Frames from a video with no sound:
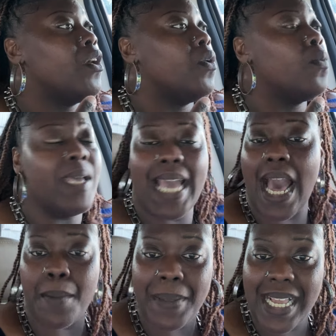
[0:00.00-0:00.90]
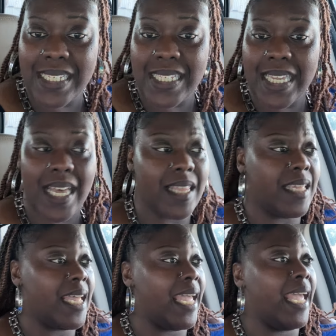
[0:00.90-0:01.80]
we got a place
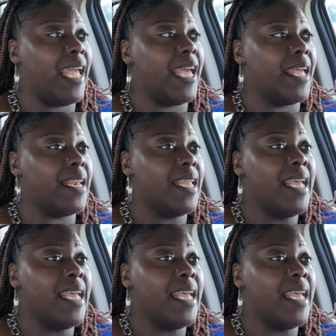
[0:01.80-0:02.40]
together and